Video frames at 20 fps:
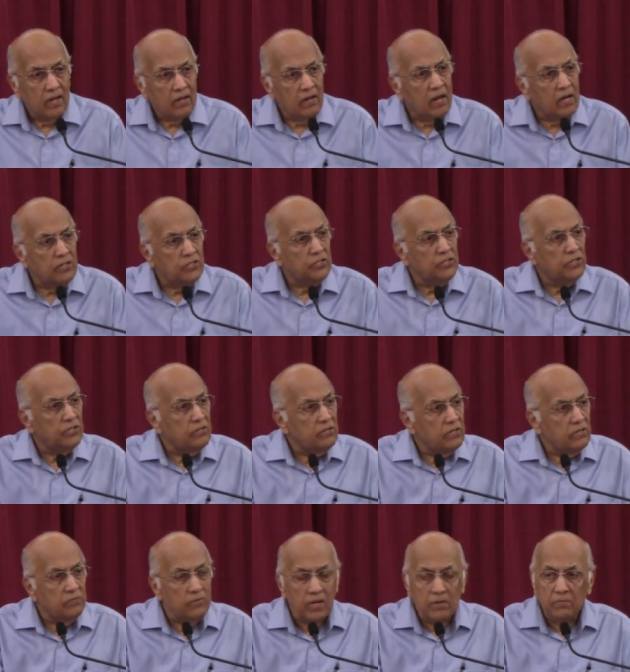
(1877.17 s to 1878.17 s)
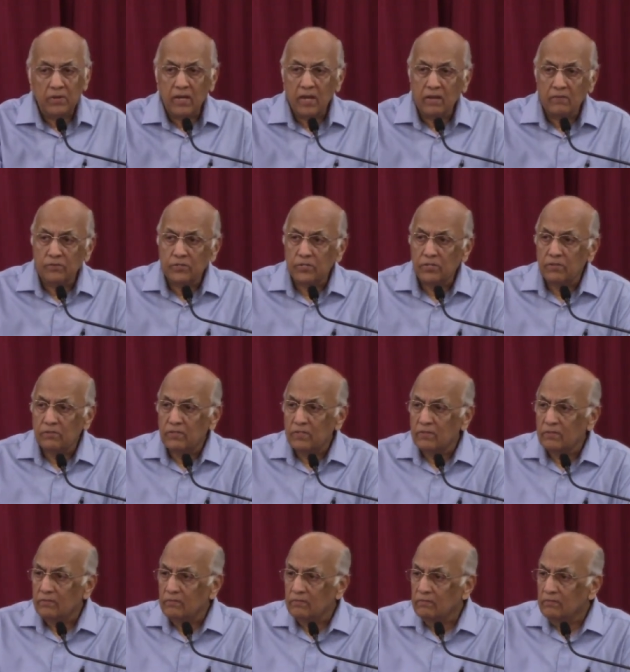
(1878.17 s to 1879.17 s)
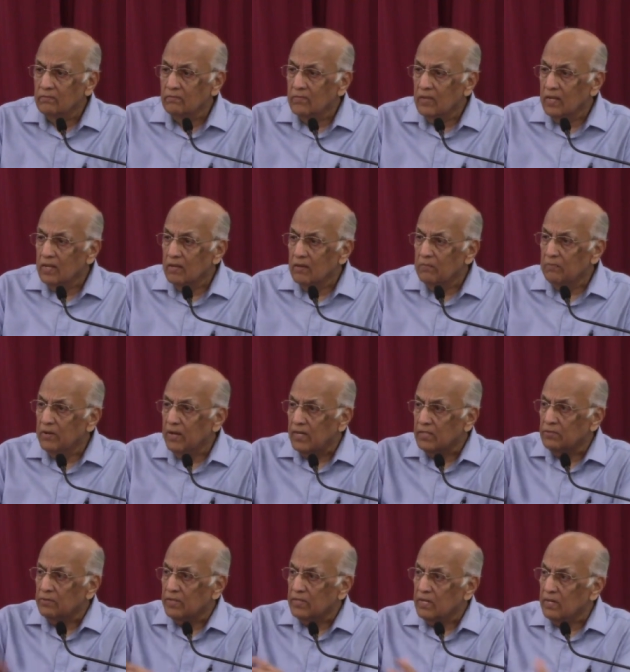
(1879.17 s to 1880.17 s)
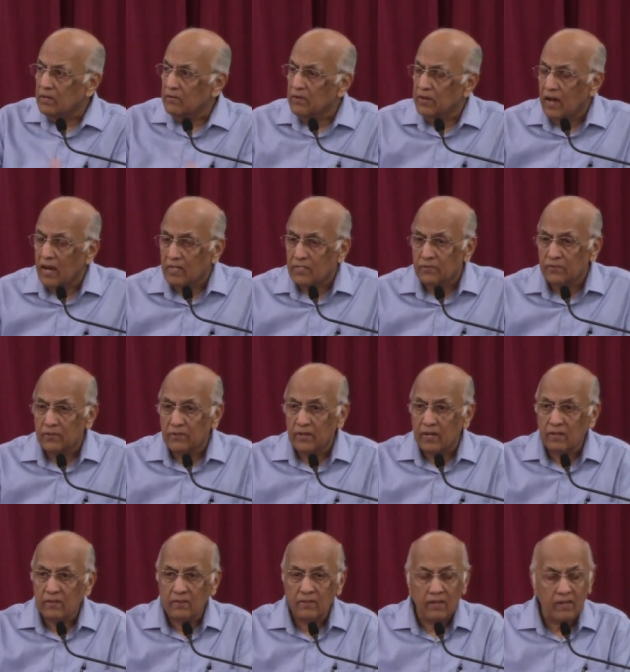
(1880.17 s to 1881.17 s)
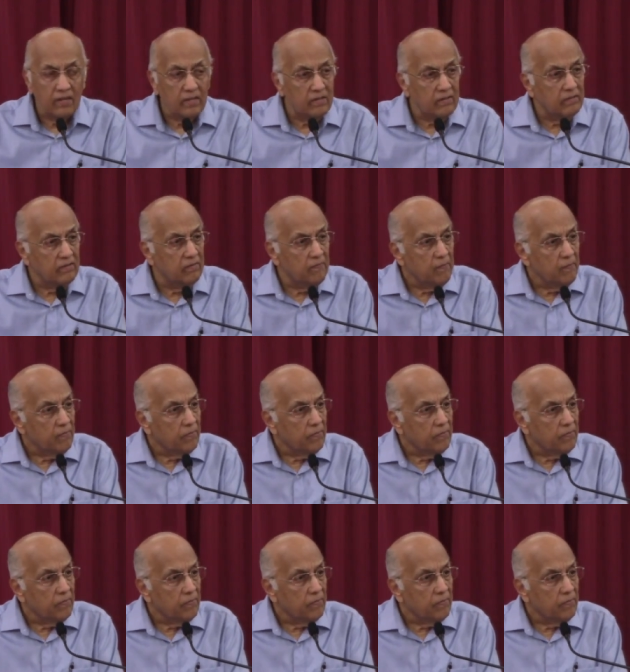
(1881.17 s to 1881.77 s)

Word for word: Nice children, well behaved children, place where they never ask for anything.